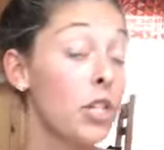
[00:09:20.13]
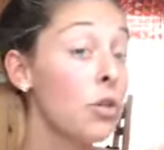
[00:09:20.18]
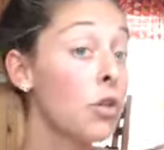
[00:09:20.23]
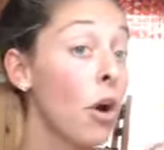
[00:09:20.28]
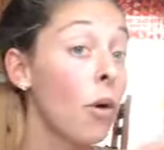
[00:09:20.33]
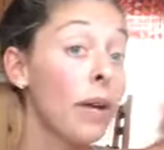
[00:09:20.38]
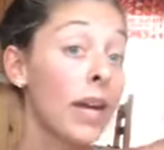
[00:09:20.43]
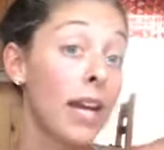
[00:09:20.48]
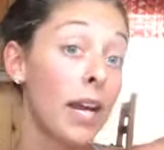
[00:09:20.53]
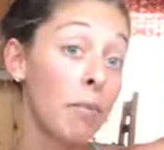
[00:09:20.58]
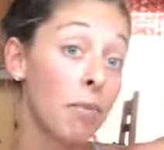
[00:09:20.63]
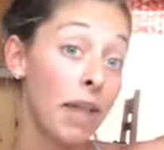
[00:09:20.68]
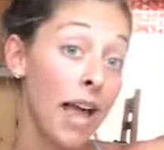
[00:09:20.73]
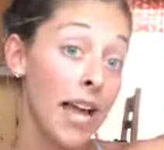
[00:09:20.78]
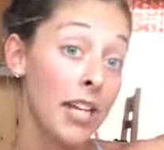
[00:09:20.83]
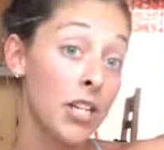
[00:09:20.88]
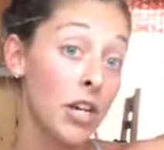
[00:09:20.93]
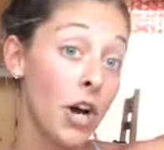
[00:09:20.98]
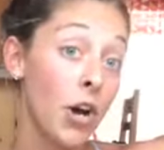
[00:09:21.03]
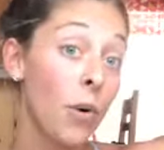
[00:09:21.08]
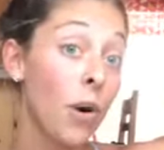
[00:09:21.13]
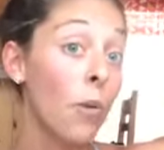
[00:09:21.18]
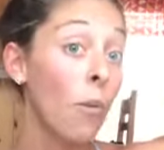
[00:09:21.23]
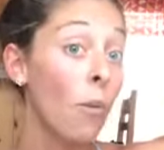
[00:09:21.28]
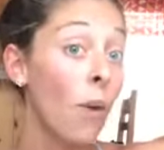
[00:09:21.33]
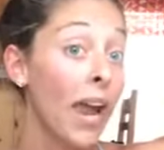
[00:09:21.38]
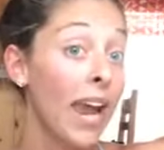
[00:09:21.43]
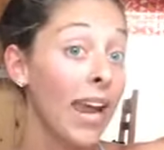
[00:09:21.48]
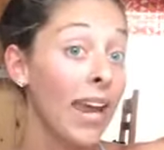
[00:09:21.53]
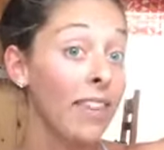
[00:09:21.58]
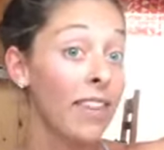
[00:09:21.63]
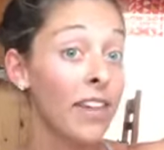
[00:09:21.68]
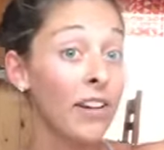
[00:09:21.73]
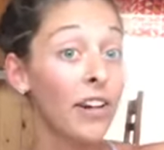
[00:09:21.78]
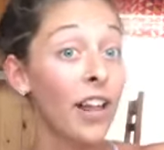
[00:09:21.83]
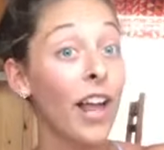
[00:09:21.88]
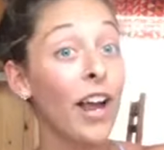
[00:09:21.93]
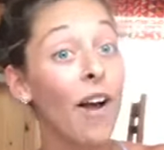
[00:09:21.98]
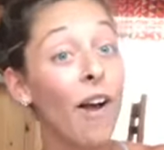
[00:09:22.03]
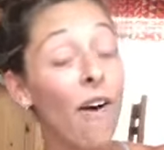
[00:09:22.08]
You don't hit a plateau and wait and then
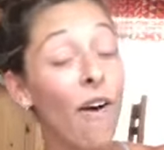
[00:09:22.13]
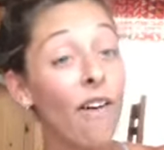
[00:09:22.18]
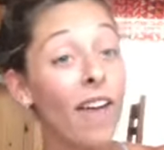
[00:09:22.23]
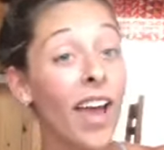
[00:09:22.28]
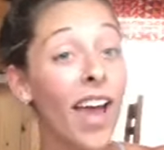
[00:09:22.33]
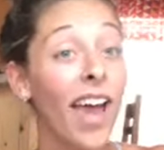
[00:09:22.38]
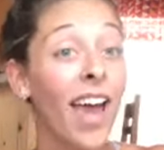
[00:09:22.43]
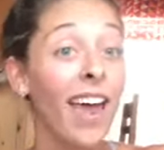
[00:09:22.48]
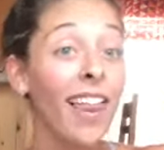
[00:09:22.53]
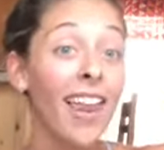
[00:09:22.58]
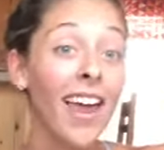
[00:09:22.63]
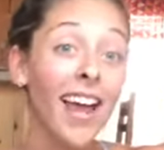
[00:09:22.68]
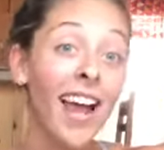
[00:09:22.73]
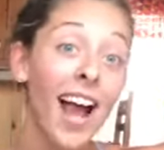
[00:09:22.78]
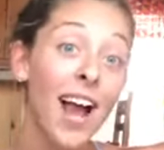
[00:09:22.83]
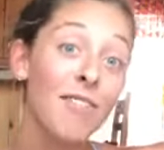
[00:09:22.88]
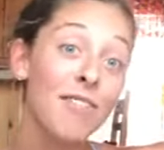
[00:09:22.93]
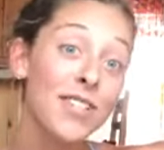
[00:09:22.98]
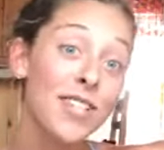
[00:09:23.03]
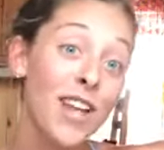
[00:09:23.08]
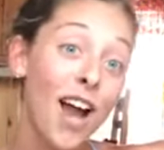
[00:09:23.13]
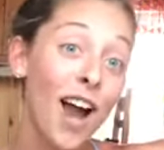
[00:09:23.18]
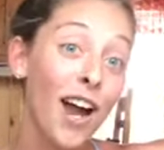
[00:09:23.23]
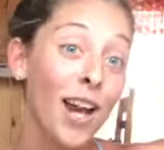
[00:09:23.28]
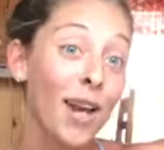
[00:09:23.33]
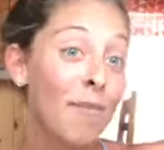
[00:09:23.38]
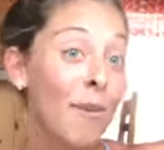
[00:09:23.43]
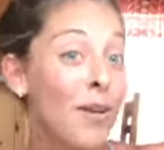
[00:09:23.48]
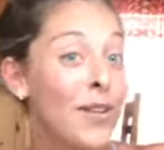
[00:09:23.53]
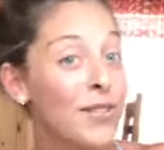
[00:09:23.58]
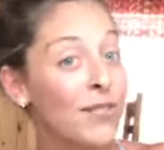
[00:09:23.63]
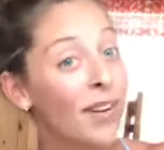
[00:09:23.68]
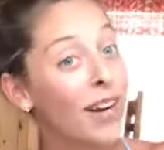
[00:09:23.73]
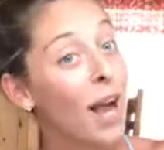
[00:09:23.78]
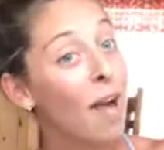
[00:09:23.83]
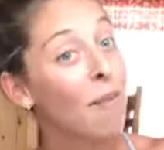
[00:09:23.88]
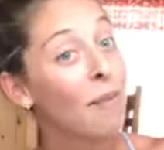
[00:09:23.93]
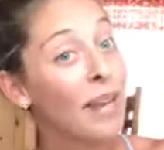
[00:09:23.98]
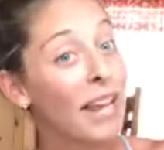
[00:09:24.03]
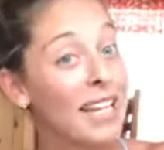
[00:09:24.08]
you're like, okay, I'm just not going to post for a
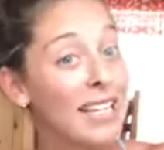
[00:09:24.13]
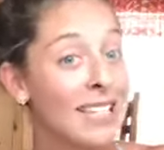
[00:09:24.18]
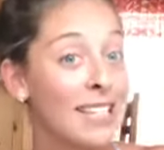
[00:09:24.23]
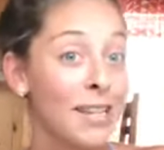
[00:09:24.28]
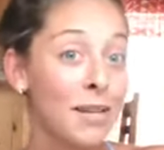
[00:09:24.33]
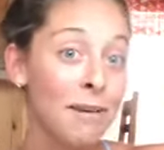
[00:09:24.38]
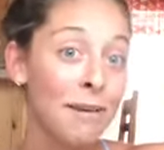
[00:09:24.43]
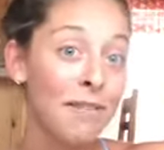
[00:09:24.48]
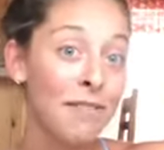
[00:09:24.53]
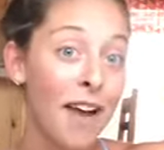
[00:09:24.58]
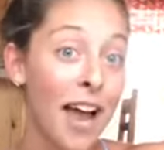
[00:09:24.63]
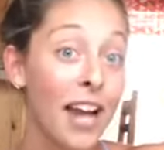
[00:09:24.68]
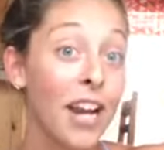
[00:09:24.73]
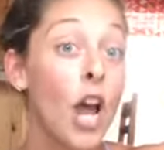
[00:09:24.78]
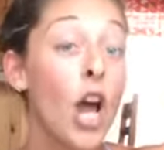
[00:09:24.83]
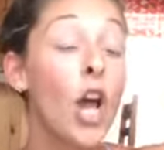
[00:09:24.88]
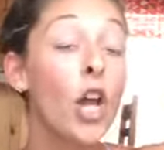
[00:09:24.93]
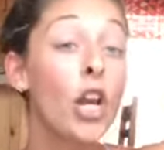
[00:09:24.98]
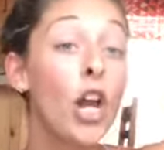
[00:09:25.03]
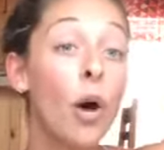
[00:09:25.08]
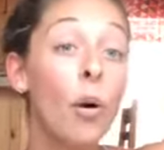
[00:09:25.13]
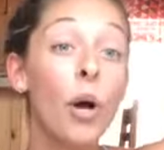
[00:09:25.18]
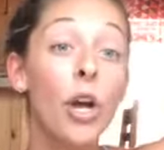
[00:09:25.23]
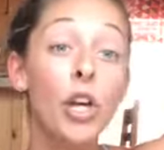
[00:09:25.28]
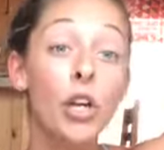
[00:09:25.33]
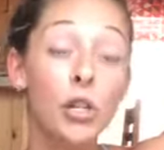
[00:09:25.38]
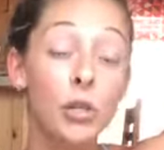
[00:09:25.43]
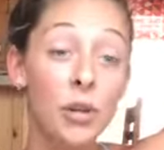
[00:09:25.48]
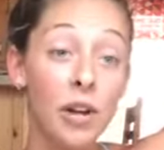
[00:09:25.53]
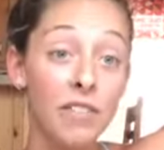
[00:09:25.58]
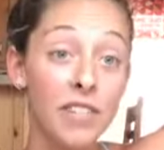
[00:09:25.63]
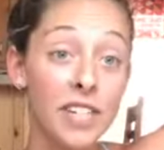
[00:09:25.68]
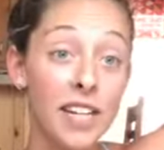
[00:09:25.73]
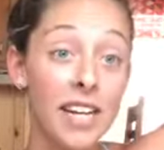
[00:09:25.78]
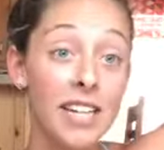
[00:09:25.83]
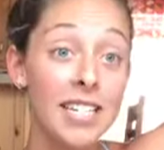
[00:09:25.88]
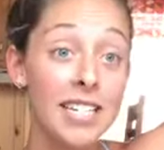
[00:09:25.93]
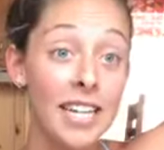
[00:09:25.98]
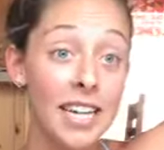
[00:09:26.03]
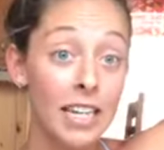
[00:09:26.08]
couple days and it'll be fine. No, you have to
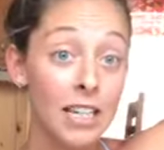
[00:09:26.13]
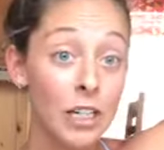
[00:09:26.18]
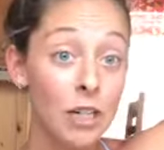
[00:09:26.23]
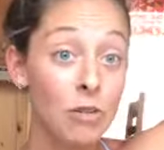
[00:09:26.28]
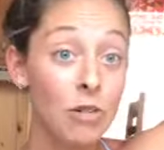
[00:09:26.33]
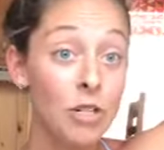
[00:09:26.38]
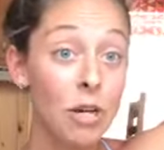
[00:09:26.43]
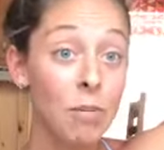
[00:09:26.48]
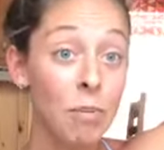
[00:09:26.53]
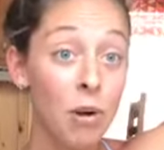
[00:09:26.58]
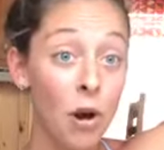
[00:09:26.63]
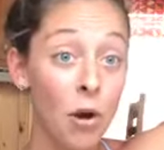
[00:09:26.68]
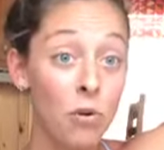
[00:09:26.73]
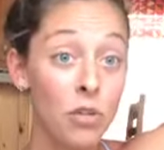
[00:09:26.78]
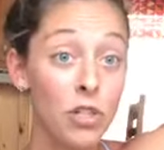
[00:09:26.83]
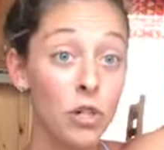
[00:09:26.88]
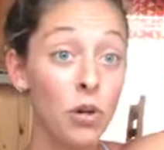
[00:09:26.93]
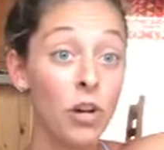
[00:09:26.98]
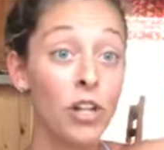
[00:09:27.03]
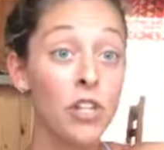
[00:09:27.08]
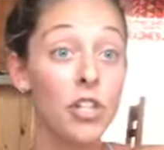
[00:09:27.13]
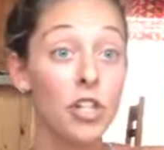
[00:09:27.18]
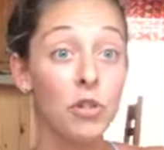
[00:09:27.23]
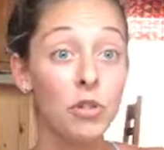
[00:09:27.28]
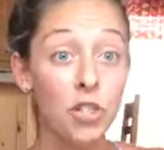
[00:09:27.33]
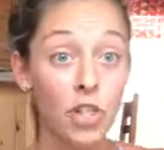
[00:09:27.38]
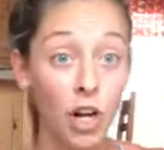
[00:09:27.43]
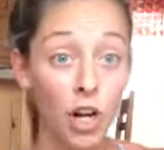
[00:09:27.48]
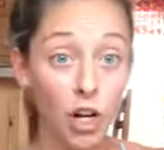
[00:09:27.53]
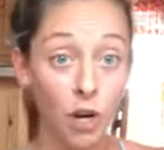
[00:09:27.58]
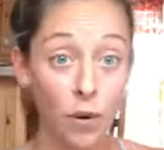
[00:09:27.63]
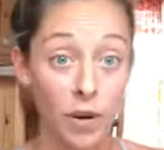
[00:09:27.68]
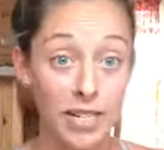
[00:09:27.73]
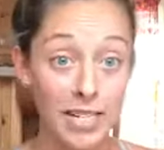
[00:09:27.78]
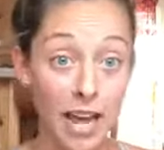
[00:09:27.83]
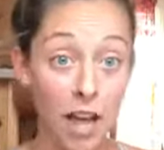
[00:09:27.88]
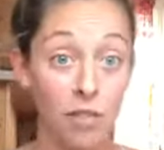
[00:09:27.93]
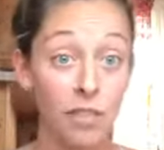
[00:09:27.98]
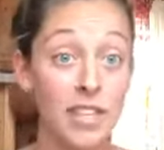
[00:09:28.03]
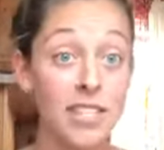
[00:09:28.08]
continue to post or else you start going
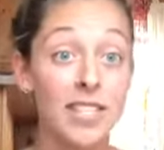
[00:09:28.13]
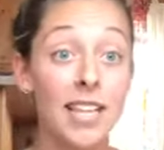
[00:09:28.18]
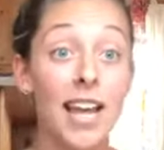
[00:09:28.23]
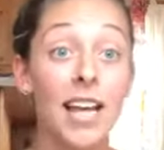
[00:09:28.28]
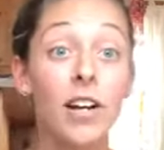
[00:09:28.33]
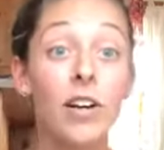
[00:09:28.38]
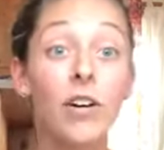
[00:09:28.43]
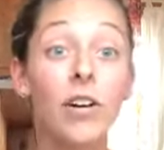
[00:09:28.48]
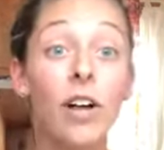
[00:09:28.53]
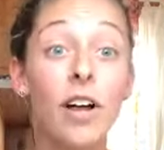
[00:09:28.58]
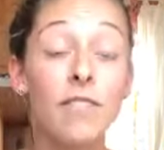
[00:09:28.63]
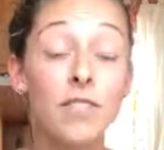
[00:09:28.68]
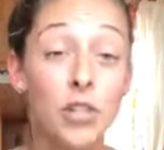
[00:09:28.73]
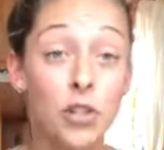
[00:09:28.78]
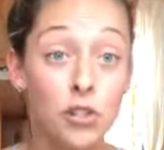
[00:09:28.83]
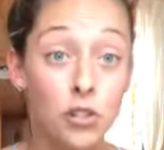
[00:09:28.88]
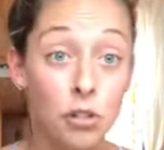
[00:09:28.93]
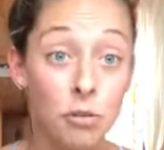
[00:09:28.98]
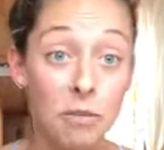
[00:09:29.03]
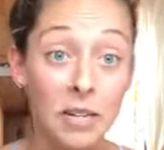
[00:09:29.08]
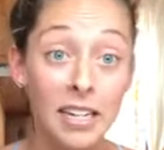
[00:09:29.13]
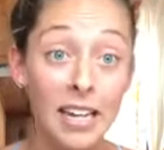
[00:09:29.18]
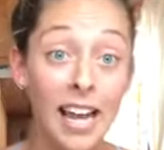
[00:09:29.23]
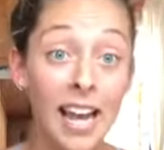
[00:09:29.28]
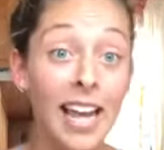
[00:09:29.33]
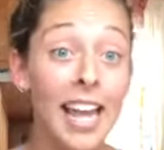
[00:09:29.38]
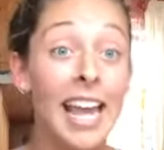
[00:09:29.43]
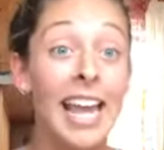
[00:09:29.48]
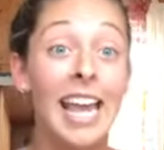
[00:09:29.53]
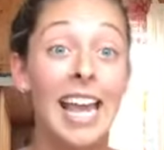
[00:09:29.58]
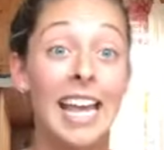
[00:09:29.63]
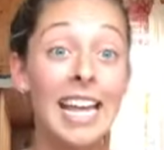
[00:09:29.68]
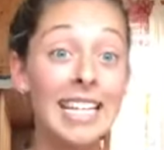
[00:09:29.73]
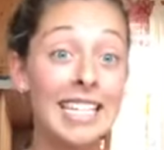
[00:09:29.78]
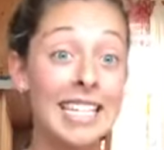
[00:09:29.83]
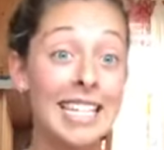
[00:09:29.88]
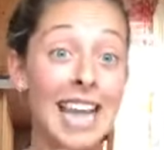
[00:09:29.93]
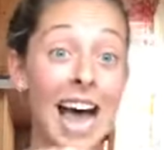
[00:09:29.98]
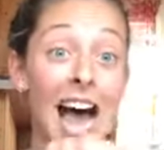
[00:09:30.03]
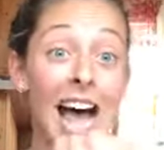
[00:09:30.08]
down. The cycle of social media
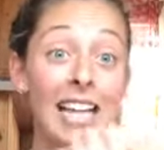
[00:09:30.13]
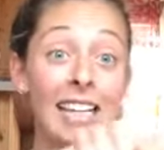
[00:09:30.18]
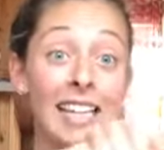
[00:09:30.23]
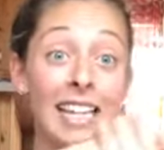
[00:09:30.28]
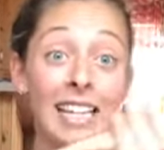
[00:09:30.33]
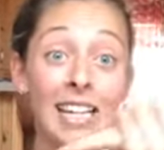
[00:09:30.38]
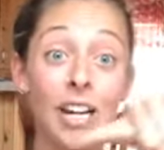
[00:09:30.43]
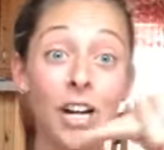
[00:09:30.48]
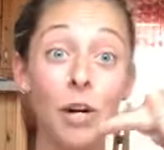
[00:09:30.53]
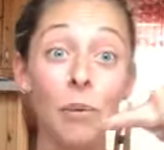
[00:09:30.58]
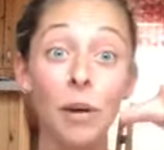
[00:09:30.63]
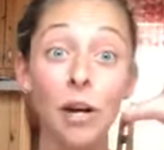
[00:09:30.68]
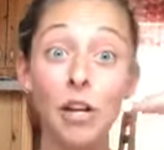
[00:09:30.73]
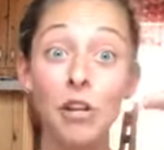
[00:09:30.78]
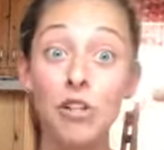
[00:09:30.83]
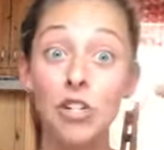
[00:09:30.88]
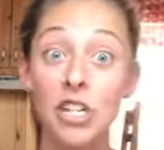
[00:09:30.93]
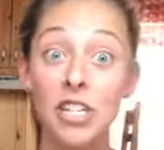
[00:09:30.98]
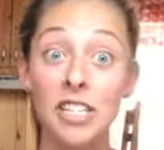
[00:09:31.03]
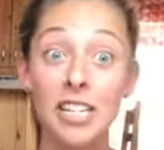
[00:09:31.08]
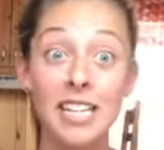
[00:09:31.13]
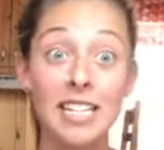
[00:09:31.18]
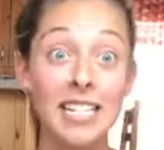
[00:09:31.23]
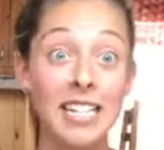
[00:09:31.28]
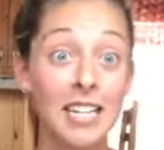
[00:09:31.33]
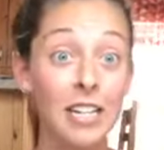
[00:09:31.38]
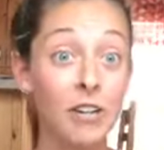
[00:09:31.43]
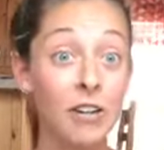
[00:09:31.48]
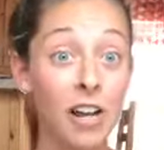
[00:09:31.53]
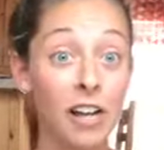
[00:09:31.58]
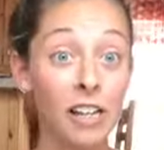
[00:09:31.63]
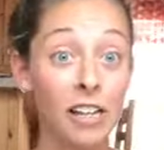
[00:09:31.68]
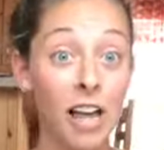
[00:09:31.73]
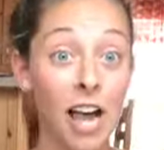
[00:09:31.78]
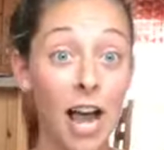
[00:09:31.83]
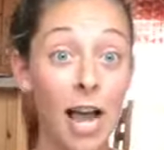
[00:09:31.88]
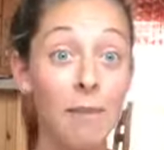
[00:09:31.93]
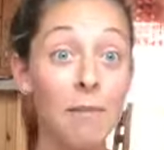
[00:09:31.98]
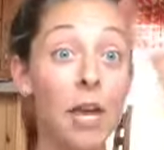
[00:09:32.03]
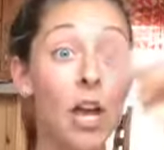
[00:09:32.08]
is not linear where you just continue to
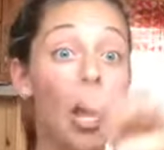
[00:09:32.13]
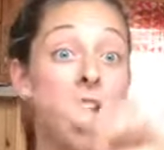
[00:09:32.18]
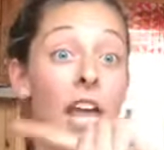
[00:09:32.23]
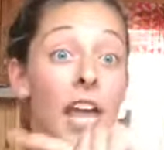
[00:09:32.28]
climb.